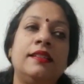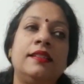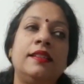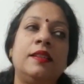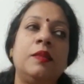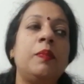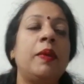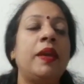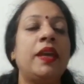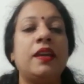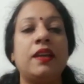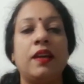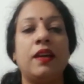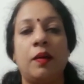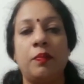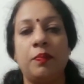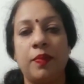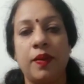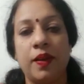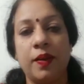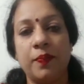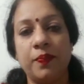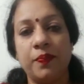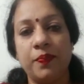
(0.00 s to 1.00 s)
the makeup.
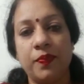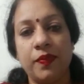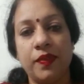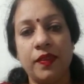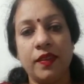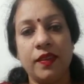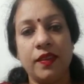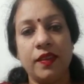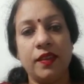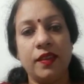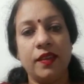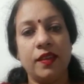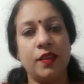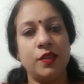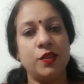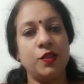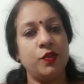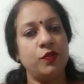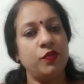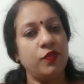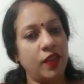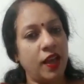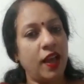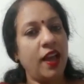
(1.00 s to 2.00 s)

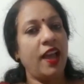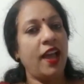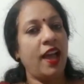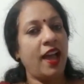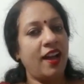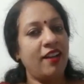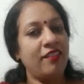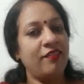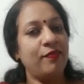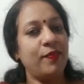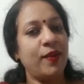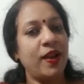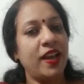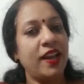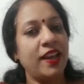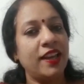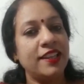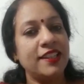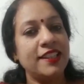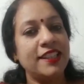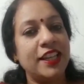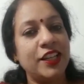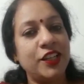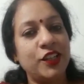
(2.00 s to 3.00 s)
So I have my
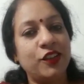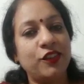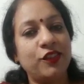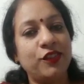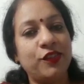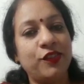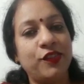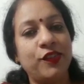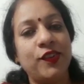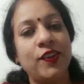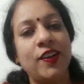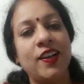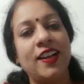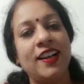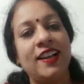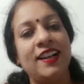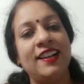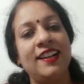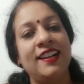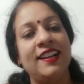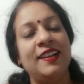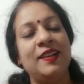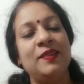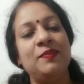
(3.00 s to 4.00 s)
set of
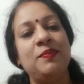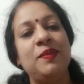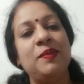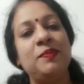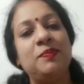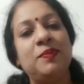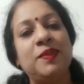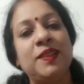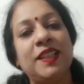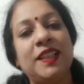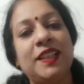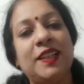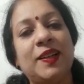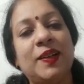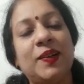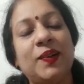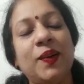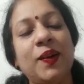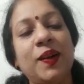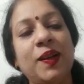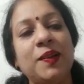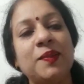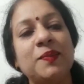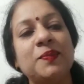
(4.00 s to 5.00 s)
people
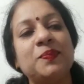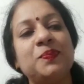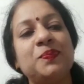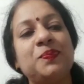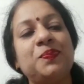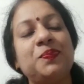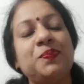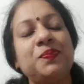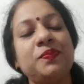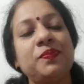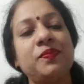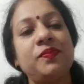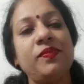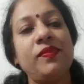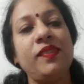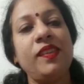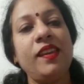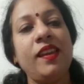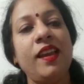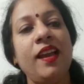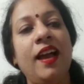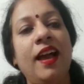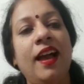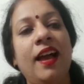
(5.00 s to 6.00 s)
around,
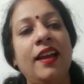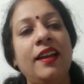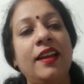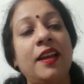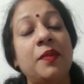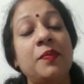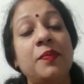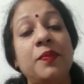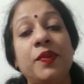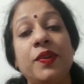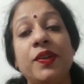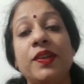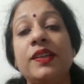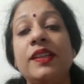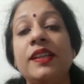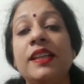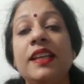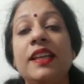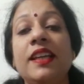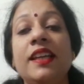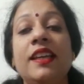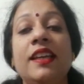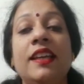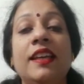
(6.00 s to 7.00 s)
and I'm
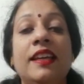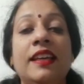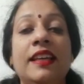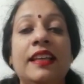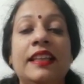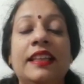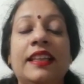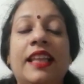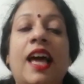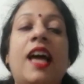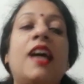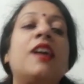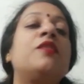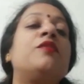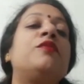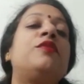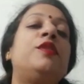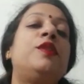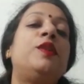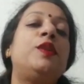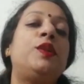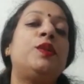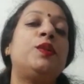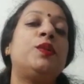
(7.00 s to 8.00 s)
really
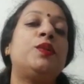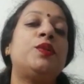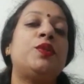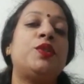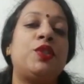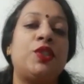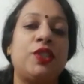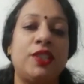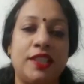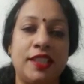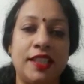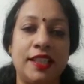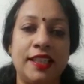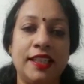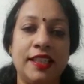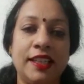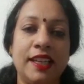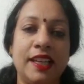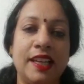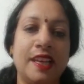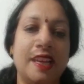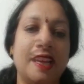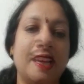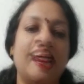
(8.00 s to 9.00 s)
thankful to Jitin,
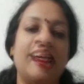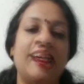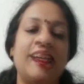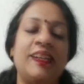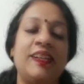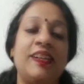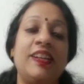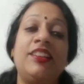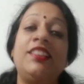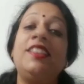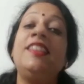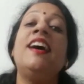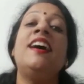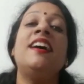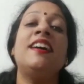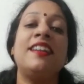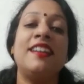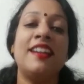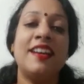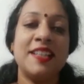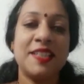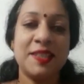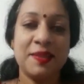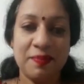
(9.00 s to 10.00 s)

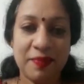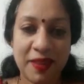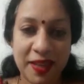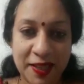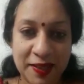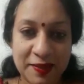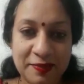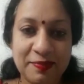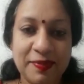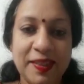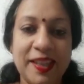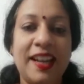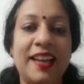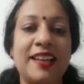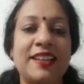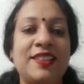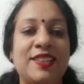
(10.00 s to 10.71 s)
Nityangana's makeup man.